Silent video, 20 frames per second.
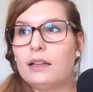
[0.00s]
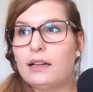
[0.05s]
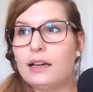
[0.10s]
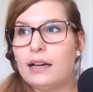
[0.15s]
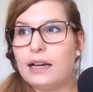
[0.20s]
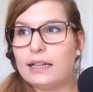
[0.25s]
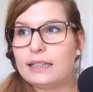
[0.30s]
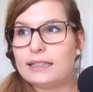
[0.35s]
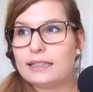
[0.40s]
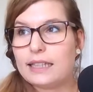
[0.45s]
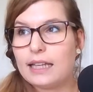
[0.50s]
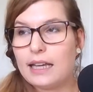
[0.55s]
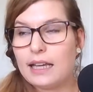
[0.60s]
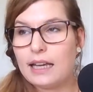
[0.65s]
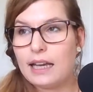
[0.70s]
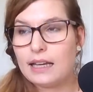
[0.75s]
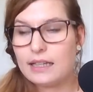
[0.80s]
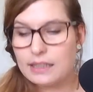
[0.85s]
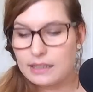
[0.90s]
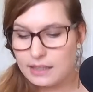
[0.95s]
I'd
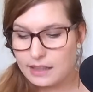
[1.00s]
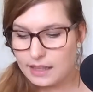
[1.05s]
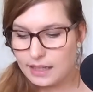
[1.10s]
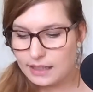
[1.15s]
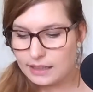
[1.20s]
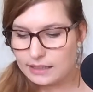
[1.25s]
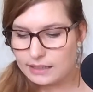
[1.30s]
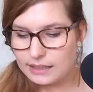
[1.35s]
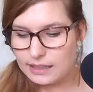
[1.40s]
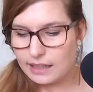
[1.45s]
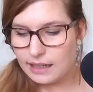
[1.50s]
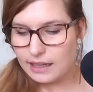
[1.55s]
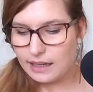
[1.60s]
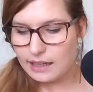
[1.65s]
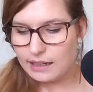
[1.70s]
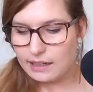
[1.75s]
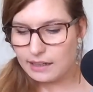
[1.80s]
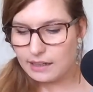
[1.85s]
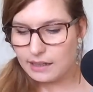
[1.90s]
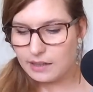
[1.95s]
say things
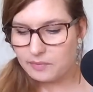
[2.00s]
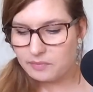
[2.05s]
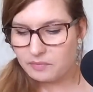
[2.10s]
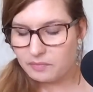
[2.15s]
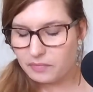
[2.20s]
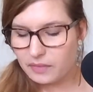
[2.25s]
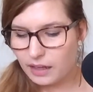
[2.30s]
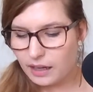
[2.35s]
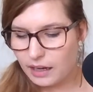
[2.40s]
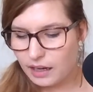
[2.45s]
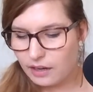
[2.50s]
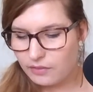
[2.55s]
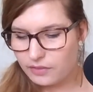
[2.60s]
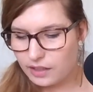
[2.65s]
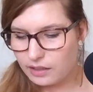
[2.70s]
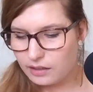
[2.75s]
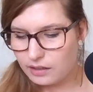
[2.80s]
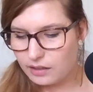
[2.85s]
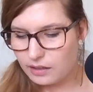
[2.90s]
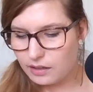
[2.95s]
like
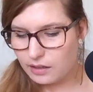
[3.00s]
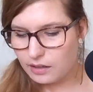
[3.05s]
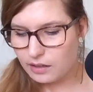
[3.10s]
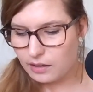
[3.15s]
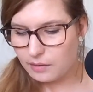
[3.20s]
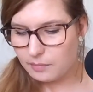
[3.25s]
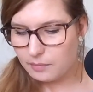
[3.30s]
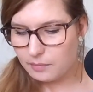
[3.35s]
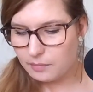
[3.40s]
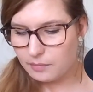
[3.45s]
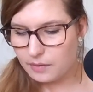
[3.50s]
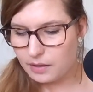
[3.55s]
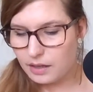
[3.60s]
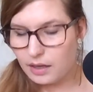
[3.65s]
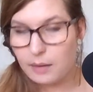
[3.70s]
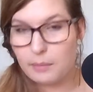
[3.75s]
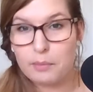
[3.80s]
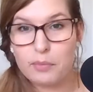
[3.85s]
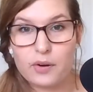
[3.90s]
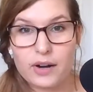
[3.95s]
having
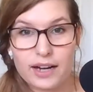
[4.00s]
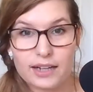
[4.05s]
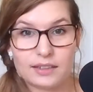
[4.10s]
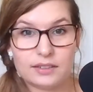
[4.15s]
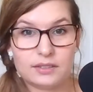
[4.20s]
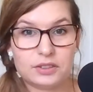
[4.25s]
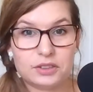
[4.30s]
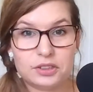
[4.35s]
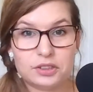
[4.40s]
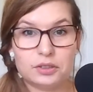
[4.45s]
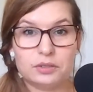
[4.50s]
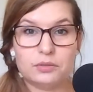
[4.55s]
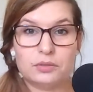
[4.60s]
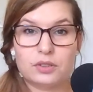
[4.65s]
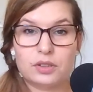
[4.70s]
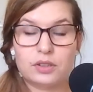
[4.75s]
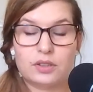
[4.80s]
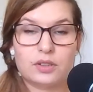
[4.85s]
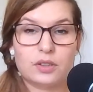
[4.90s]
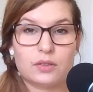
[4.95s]
a brand shoot.
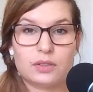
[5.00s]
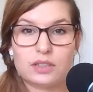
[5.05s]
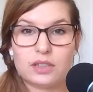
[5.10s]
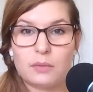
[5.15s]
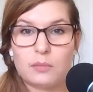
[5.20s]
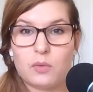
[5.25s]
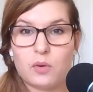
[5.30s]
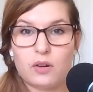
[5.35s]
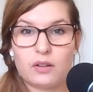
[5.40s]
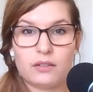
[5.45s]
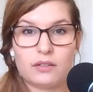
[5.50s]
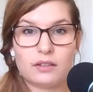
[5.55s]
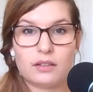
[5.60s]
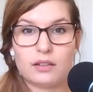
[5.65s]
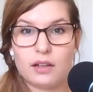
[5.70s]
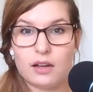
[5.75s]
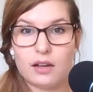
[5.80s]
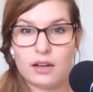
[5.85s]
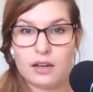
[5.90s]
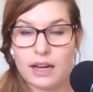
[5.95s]
So
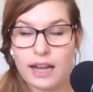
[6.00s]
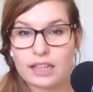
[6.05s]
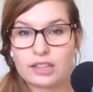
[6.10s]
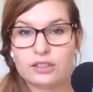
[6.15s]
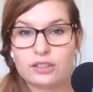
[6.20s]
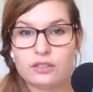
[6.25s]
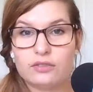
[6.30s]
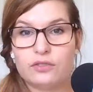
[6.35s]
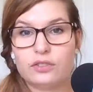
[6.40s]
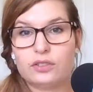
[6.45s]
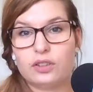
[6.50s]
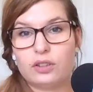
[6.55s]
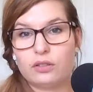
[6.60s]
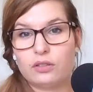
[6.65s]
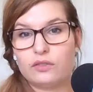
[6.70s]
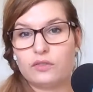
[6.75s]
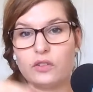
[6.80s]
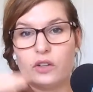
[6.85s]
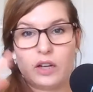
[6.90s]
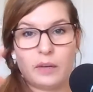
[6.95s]
an actual
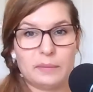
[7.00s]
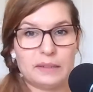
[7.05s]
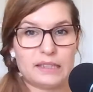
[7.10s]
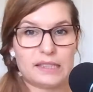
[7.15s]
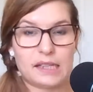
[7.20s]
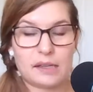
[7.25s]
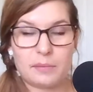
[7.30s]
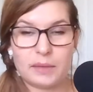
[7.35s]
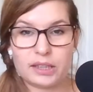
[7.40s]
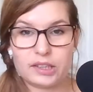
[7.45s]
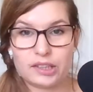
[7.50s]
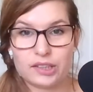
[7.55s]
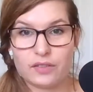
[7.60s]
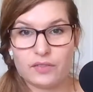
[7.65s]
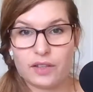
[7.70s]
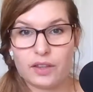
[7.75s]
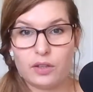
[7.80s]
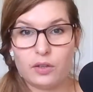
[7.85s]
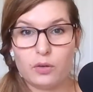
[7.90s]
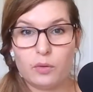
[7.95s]
photographer coming to take pictures of
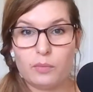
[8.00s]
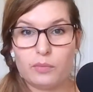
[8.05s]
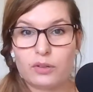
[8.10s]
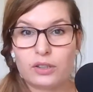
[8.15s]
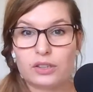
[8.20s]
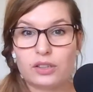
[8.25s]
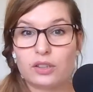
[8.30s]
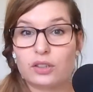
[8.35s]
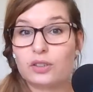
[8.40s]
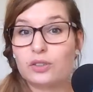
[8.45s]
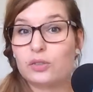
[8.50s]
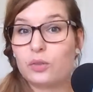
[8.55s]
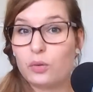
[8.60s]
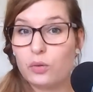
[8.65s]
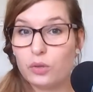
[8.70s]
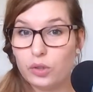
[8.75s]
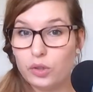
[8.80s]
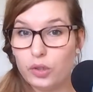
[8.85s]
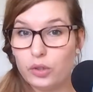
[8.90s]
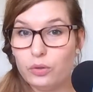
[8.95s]
either your products
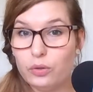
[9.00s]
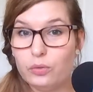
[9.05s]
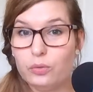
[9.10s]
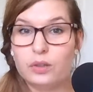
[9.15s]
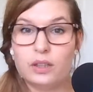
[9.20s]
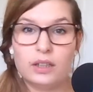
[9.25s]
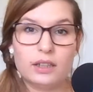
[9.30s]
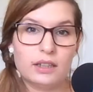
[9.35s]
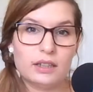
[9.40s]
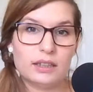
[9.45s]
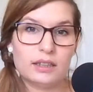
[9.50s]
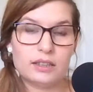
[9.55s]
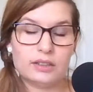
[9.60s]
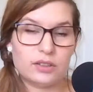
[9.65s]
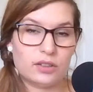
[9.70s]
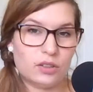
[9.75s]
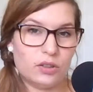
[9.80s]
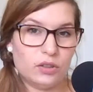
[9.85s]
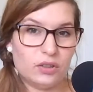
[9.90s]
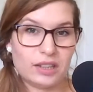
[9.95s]
or you, so
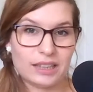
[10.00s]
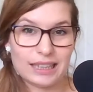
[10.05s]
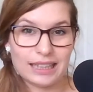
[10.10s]
that you can